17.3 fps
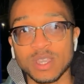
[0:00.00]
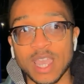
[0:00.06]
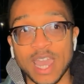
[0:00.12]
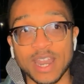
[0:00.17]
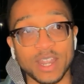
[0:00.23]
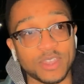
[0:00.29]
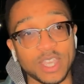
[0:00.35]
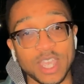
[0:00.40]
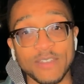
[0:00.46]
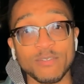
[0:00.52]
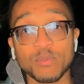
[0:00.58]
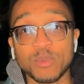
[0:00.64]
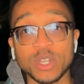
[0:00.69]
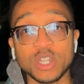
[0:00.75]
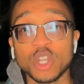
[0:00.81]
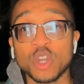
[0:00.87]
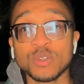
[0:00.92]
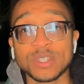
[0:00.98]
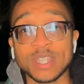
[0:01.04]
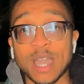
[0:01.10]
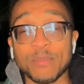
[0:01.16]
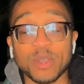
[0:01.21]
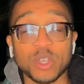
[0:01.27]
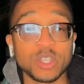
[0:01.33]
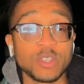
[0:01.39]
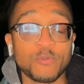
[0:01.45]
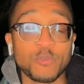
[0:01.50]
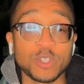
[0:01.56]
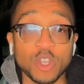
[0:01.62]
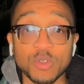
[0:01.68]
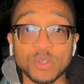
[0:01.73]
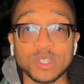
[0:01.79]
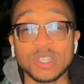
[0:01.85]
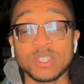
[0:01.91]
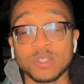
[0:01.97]
And I think everybody knows that, because if we
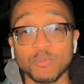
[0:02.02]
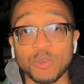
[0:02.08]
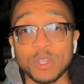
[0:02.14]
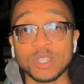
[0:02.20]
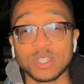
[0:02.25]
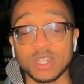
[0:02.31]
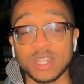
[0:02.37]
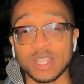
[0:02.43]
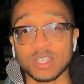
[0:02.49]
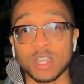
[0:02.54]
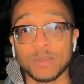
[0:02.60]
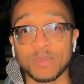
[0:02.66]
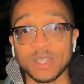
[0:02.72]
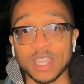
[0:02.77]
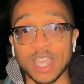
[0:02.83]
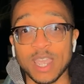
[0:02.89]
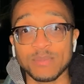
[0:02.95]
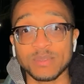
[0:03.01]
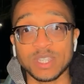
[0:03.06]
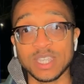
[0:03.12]
don't see some wins in the next couple of games,